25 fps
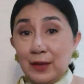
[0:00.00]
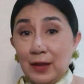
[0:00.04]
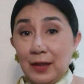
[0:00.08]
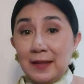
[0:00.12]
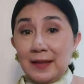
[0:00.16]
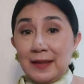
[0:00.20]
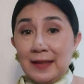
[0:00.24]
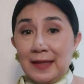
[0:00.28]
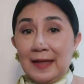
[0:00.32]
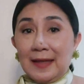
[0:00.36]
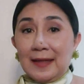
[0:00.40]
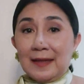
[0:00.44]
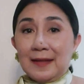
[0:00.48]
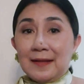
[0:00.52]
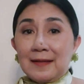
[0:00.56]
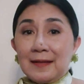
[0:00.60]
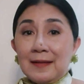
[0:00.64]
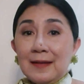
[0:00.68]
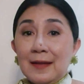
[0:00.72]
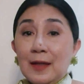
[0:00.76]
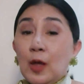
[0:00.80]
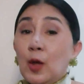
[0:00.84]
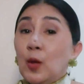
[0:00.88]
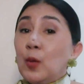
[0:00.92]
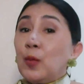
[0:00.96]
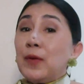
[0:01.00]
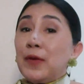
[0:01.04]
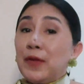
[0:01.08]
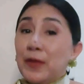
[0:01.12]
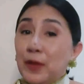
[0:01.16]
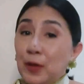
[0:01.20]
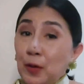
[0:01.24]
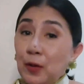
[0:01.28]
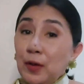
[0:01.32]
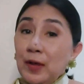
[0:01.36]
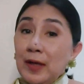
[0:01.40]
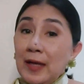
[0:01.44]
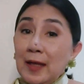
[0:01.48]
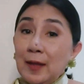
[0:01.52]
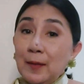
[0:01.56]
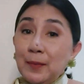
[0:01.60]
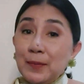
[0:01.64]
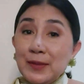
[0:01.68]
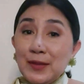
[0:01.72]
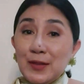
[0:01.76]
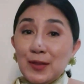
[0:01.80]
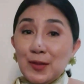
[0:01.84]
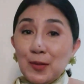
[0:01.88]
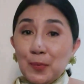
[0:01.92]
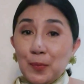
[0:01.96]
done yet. With your
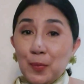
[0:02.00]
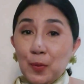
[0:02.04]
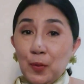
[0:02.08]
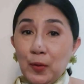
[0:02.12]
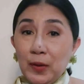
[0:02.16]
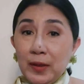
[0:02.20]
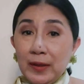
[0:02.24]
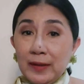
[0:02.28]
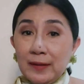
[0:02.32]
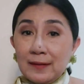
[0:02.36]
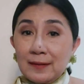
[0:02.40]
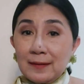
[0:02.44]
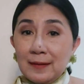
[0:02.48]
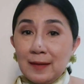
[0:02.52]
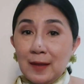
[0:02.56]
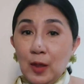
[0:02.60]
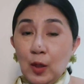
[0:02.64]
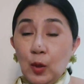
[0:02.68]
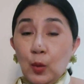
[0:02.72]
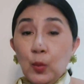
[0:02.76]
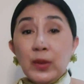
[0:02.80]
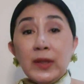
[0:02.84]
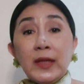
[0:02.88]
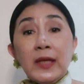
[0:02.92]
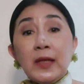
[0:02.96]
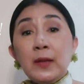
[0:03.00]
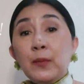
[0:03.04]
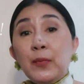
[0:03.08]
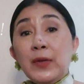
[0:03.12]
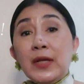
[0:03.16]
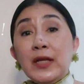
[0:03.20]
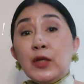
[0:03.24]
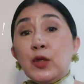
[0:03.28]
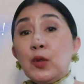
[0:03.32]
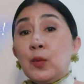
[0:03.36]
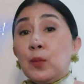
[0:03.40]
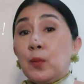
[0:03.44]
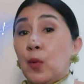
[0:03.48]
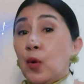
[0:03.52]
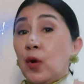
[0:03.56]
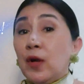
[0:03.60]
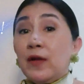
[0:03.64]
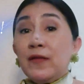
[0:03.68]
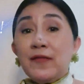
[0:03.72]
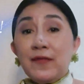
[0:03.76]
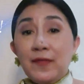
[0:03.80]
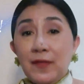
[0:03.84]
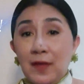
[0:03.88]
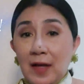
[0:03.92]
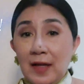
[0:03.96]
help and support, can bring you
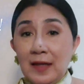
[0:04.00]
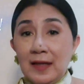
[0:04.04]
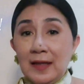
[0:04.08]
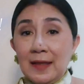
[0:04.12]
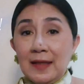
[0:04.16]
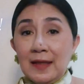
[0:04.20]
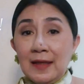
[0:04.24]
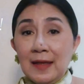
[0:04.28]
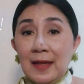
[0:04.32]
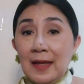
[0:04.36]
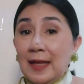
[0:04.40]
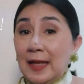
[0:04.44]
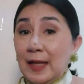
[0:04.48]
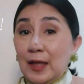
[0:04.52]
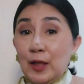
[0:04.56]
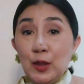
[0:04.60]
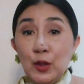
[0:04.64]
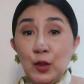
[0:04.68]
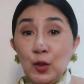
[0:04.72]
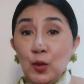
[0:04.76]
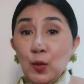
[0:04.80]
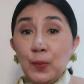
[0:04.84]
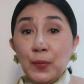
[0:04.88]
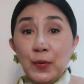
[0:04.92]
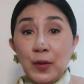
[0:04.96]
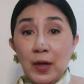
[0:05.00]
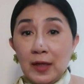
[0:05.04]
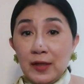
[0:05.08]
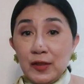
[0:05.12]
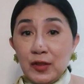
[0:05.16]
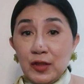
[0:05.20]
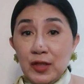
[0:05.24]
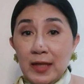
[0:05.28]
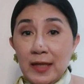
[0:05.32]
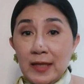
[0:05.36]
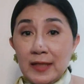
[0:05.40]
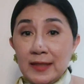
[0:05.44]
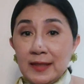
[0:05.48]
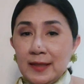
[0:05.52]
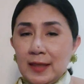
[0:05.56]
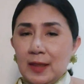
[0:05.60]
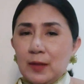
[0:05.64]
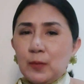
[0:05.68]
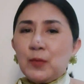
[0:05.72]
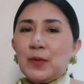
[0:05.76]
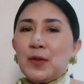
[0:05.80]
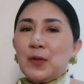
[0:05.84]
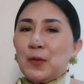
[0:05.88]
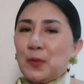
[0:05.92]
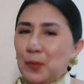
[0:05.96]
more fun, new projects that
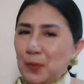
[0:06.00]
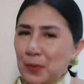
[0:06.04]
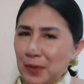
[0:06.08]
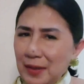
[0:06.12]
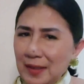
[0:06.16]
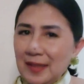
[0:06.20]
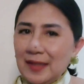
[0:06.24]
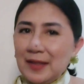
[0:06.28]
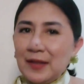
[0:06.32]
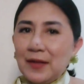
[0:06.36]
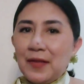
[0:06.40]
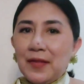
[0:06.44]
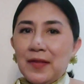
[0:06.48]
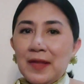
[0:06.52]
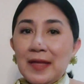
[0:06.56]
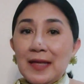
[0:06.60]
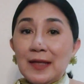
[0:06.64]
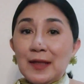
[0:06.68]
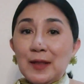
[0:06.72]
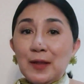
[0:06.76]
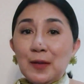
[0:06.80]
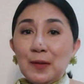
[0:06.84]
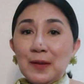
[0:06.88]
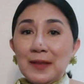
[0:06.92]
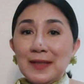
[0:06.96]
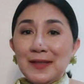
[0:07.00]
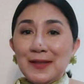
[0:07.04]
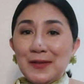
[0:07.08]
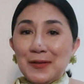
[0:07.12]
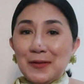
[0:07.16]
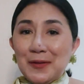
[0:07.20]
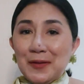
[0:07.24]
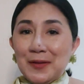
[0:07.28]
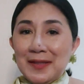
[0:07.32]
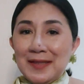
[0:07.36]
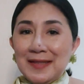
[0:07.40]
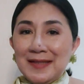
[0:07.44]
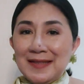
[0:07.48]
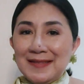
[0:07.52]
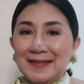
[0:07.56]
you really think you'll enjoy.